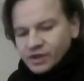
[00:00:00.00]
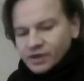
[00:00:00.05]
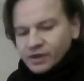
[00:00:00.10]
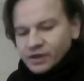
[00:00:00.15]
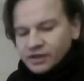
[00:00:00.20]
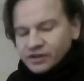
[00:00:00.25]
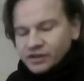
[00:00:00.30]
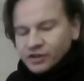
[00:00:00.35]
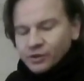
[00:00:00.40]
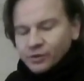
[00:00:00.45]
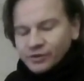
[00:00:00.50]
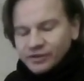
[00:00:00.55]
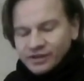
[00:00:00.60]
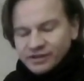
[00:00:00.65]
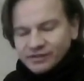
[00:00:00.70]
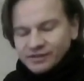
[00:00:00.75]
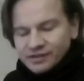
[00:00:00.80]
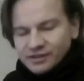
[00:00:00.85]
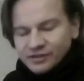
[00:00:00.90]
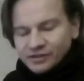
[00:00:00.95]
I know
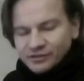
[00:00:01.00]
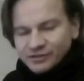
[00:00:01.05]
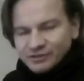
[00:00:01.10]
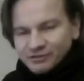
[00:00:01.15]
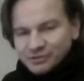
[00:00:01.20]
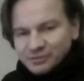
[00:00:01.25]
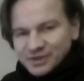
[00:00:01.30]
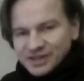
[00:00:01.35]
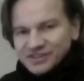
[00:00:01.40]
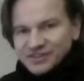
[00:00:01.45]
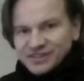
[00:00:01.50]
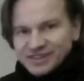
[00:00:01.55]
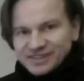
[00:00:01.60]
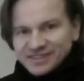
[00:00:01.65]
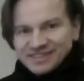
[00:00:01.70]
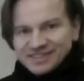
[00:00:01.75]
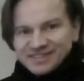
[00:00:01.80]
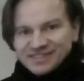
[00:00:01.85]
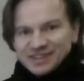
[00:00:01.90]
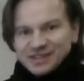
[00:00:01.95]
there's a lot of information at
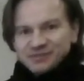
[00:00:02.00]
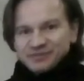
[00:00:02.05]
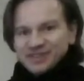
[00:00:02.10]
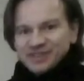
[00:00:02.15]
the same